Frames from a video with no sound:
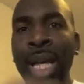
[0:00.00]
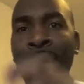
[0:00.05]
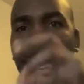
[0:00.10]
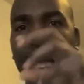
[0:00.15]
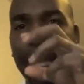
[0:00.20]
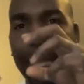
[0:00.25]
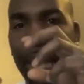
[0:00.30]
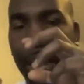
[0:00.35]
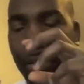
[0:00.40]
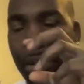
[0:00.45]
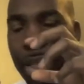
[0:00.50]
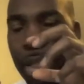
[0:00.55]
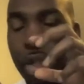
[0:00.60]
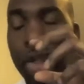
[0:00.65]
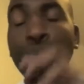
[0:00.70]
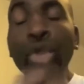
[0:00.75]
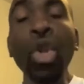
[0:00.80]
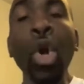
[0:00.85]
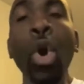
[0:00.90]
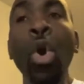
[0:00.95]
There is
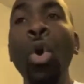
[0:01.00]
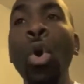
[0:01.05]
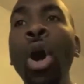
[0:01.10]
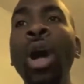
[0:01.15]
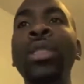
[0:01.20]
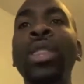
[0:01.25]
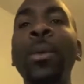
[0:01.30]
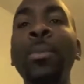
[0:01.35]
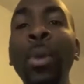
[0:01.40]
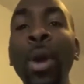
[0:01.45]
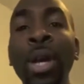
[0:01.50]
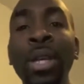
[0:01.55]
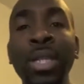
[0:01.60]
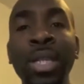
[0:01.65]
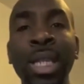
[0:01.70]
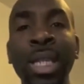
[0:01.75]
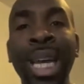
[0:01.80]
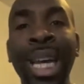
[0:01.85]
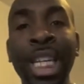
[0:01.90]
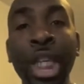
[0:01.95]
no other
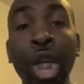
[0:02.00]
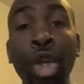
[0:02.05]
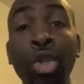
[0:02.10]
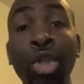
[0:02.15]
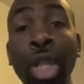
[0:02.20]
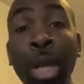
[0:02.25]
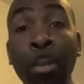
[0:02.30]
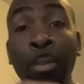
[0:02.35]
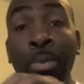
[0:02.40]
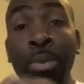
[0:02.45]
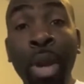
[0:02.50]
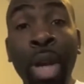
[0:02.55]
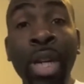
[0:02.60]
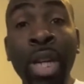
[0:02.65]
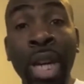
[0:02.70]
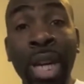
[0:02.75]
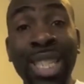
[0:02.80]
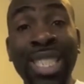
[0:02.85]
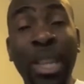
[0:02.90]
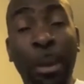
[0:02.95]
person that knows the
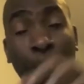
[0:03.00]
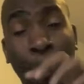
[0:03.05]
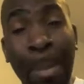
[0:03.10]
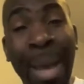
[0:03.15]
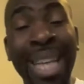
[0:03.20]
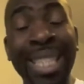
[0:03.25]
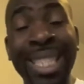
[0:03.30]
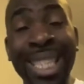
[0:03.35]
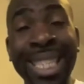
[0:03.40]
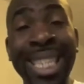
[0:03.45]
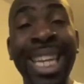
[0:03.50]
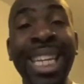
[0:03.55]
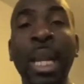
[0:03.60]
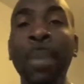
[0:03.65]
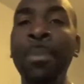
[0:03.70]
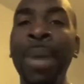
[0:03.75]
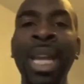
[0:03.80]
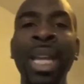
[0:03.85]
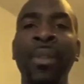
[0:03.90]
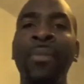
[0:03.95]
product better than the
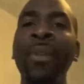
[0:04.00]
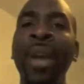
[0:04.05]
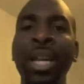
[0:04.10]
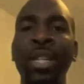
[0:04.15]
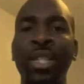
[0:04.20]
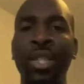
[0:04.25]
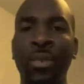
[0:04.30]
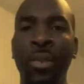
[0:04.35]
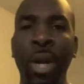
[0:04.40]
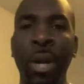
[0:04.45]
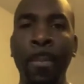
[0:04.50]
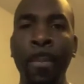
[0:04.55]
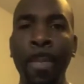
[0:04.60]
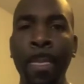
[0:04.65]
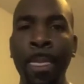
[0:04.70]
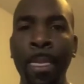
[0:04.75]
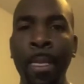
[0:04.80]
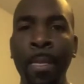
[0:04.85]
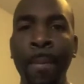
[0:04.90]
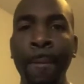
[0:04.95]
manufacturer.
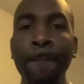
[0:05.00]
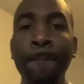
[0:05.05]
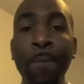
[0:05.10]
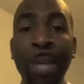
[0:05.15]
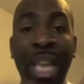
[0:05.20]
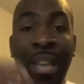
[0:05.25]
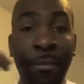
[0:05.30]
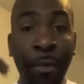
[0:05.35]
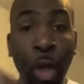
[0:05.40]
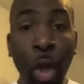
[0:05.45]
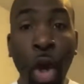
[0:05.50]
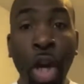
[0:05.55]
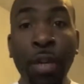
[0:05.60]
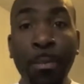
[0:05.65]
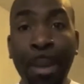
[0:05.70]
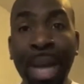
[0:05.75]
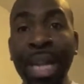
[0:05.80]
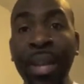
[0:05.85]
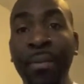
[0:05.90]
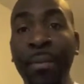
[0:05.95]
If God
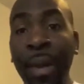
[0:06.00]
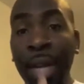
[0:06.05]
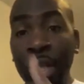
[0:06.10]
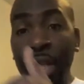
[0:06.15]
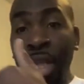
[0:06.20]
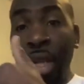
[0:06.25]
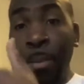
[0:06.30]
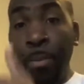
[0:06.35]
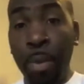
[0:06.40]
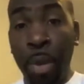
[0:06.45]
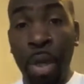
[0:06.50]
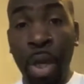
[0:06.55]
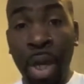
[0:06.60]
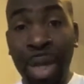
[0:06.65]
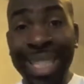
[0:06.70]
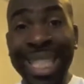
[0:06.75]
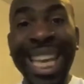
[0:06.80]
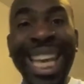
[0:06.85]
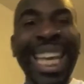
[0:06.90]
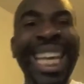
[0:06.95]
manufactured the
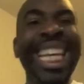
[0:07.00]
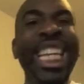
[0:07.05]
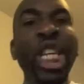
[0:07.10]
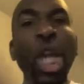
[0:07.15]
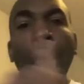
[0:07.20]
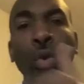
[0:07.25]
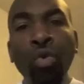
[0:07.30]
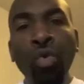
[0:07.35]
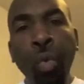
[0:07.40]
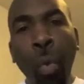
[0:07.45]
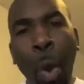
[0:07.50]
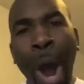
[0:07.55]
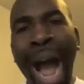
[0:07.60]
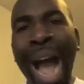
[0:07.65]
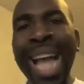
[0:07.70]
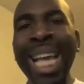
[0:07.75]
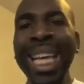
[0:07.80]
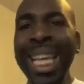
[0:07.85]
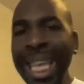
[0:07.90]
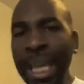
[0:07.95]
product, He knows
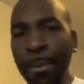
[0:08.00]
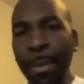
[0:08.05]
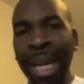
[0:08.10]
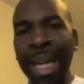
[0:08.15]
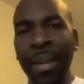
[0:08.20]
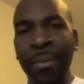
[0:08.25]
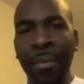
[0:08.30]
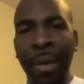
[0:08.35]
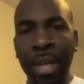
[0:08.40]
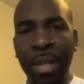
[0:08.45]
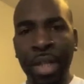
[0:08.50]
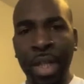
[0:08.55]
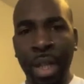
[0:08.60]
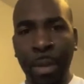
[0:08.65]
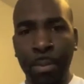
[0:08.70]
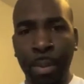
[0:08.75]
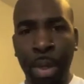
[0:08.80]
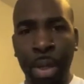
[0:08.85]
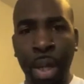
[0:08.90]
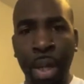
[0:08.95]
why He manufactured the
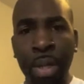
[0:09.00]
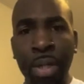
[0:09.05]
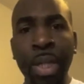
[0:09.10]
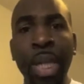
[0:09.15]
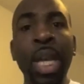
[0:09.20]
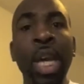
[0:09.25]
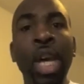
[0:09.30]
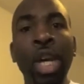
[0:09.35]
product.